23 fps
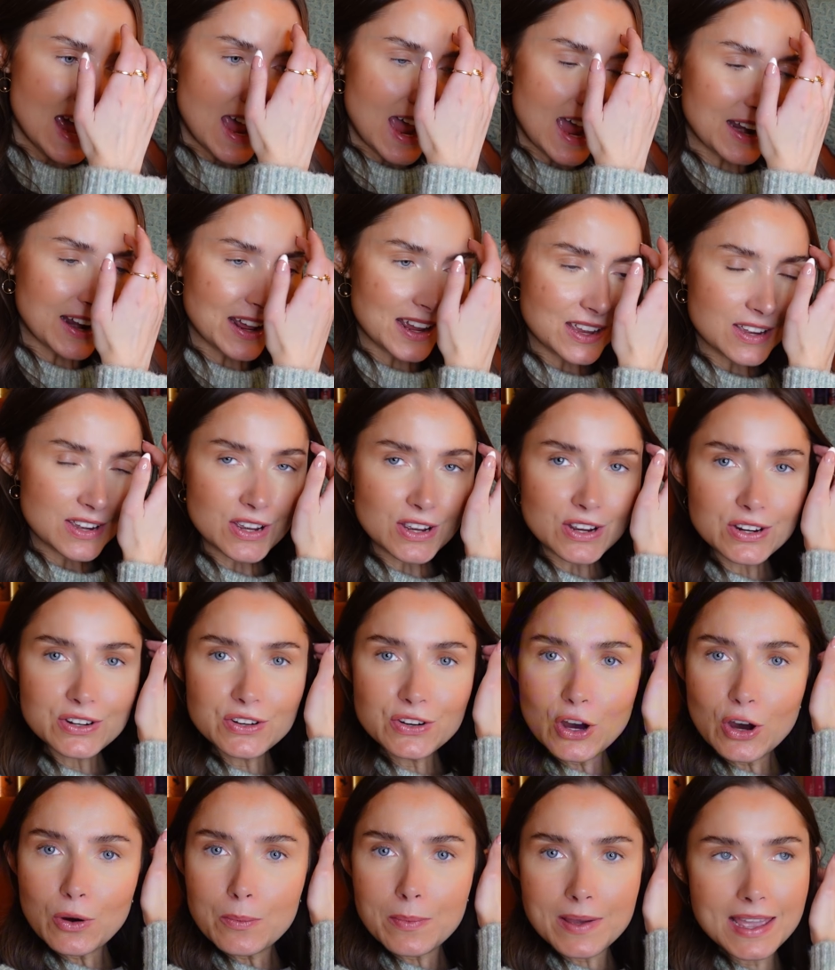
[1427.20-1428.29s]
and I could
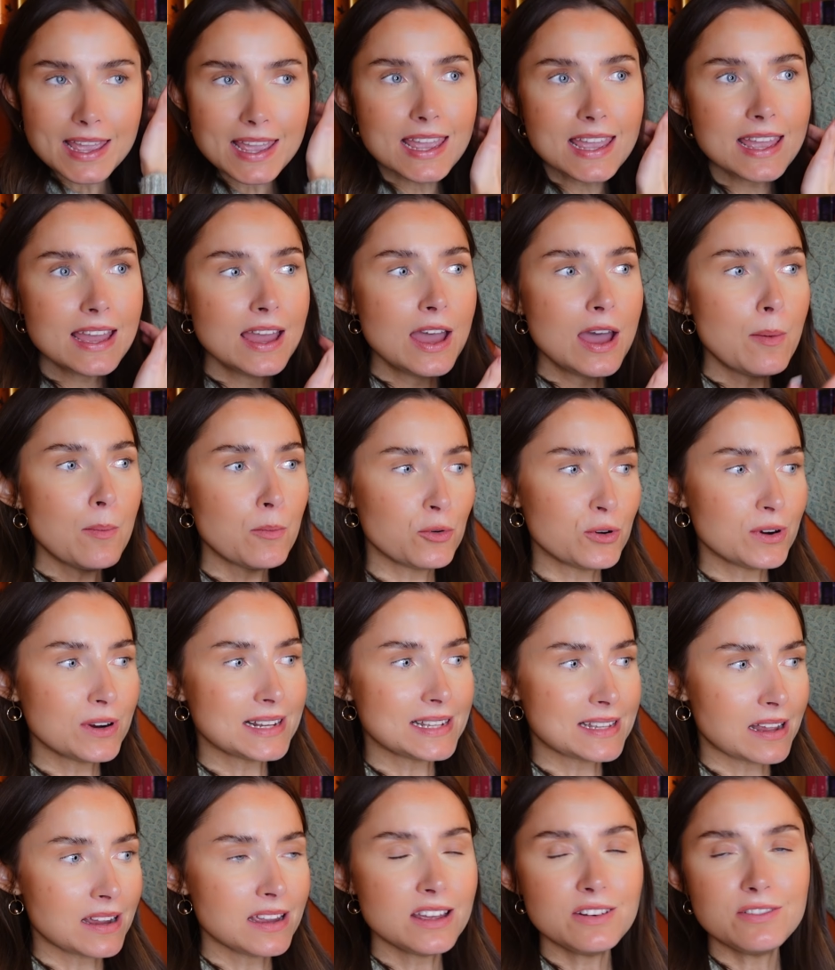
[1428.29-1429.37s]
not be more
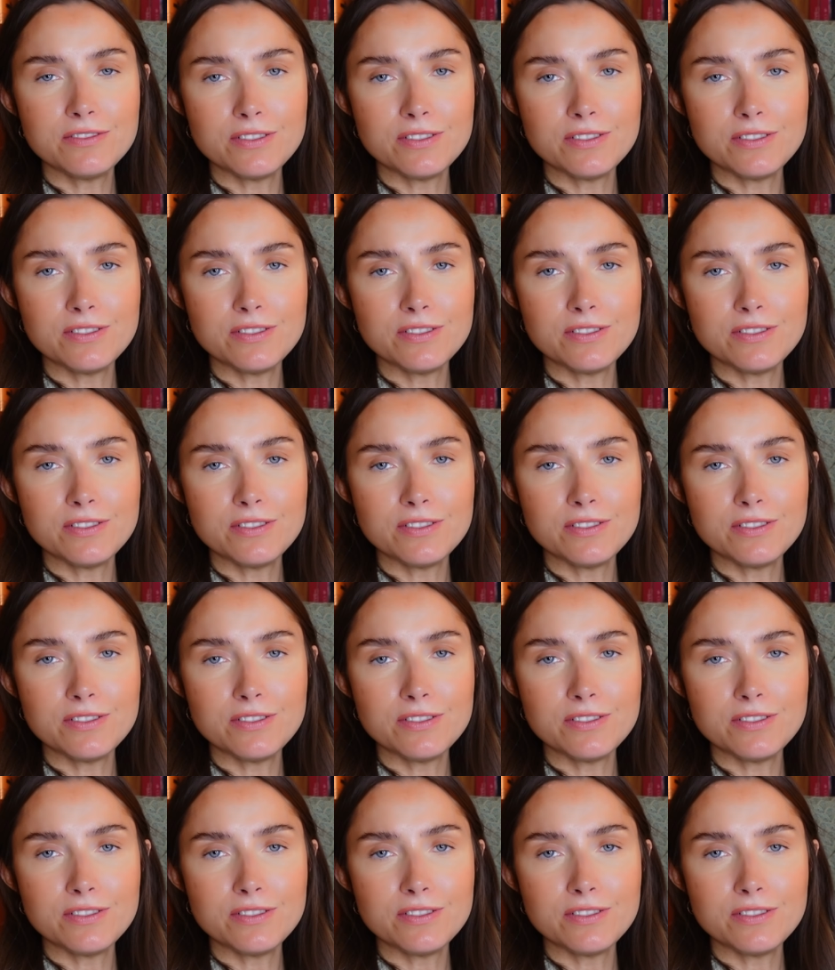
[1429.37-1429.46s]
excited